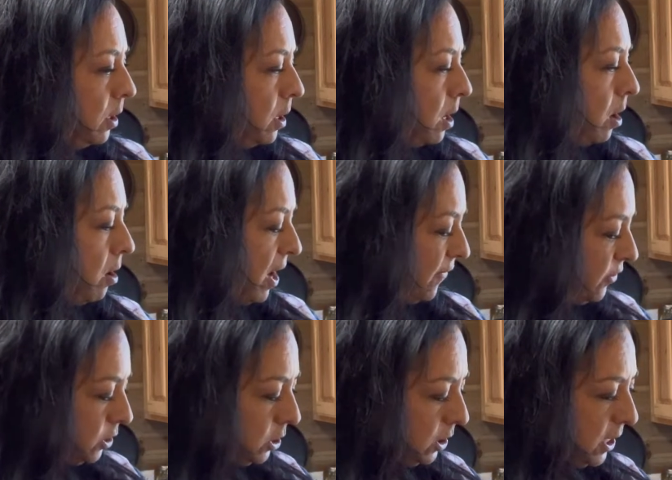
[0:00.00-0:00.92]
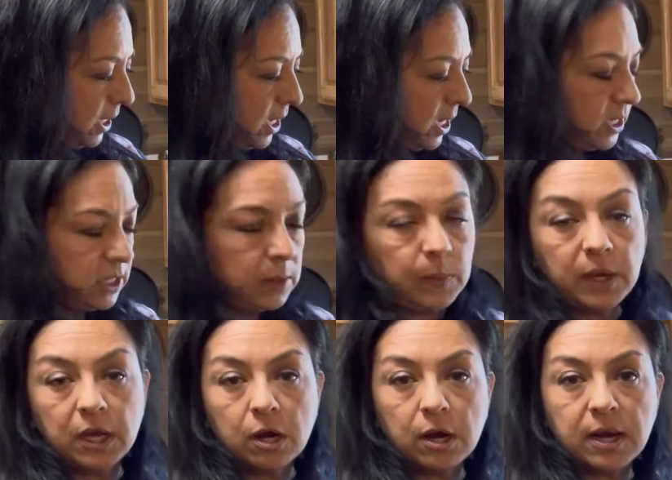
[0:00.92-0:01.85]
I'll have to look again
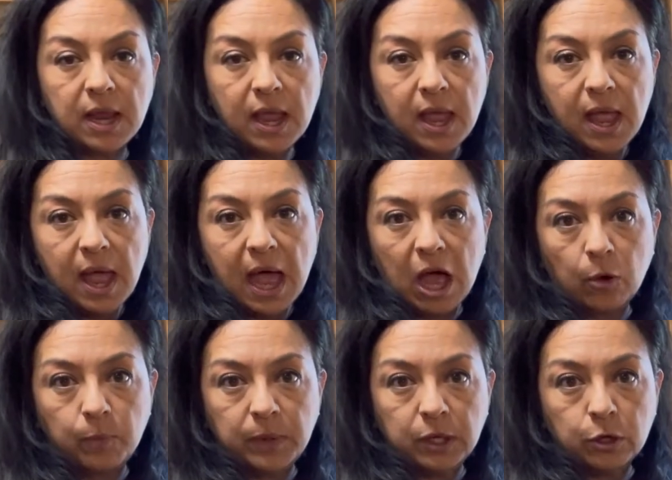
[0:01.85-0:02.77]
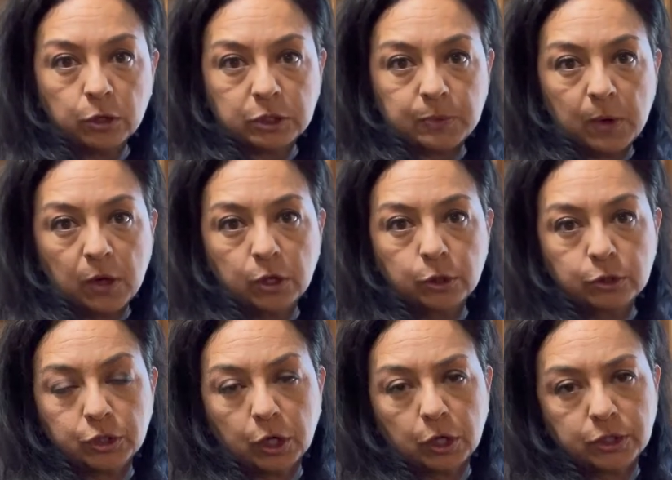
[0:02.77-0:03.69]
depending on how big or small your
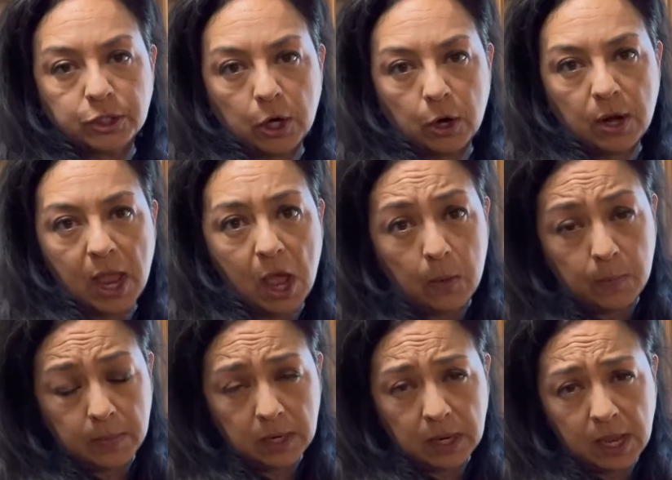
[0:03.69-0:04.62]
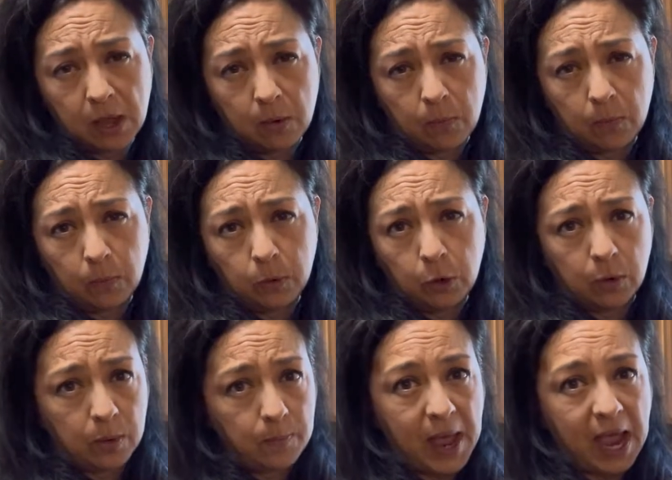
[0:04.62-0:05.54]
jars are and how you
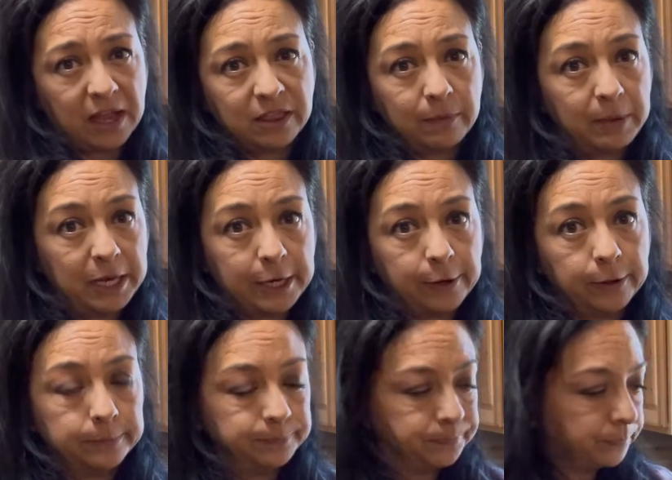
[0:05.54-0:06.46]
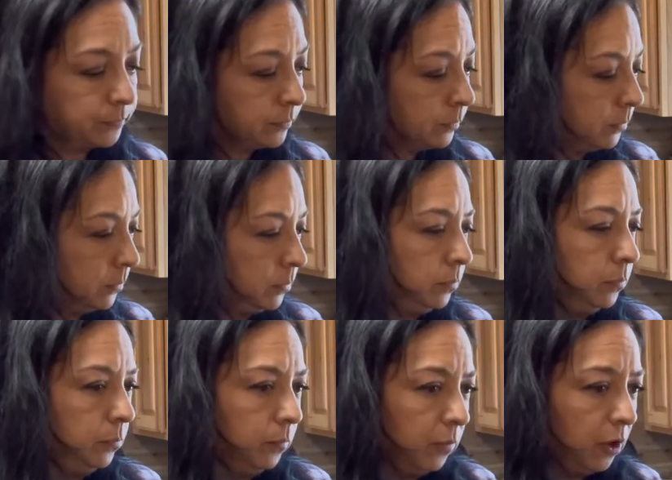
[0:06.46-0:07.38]
can pack them in here
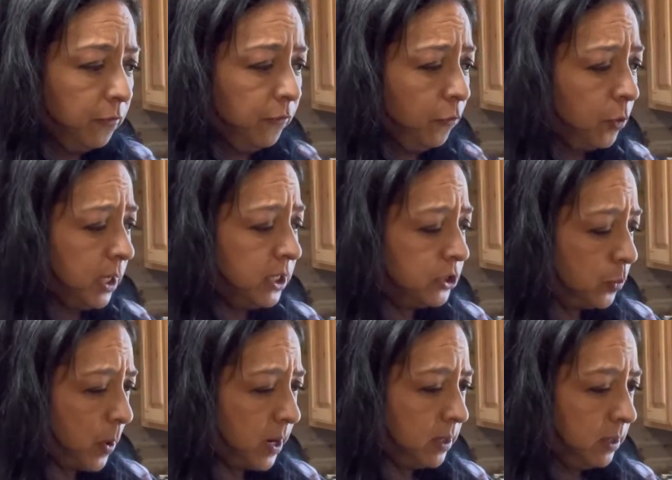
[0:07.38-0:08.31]
for each one.